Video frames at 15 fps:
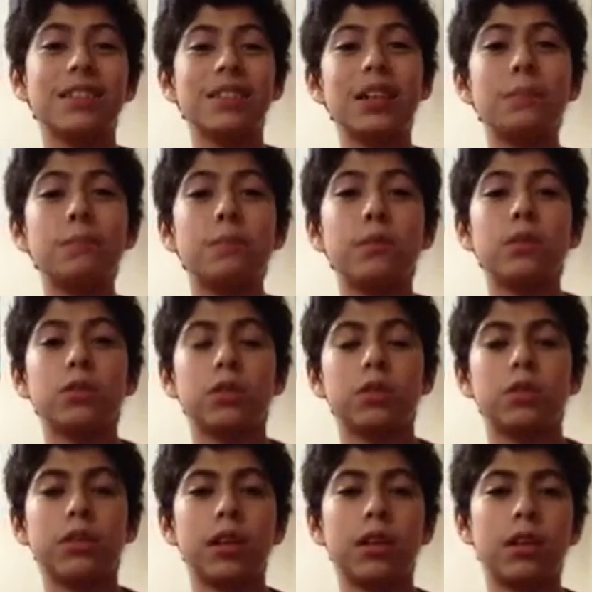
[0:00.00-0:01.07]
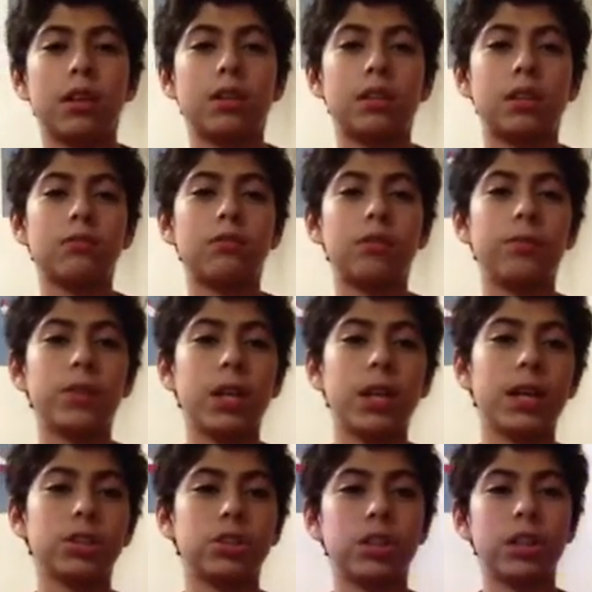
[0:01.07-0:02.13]
Yep, just a sequel of the
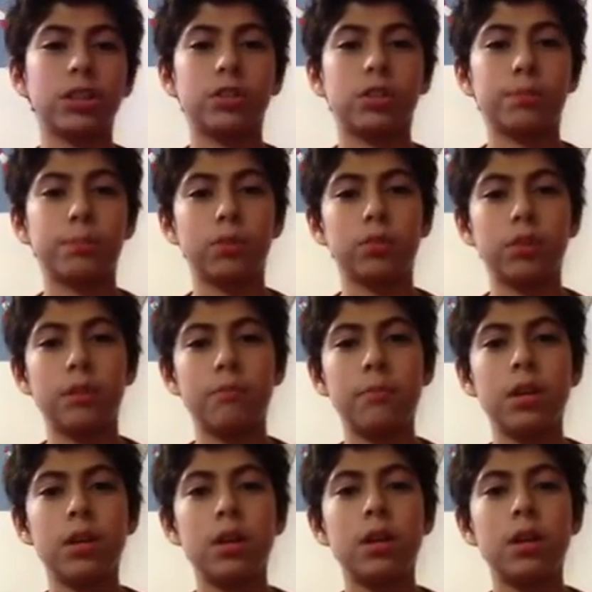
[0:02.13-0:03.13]
hashtag MMM.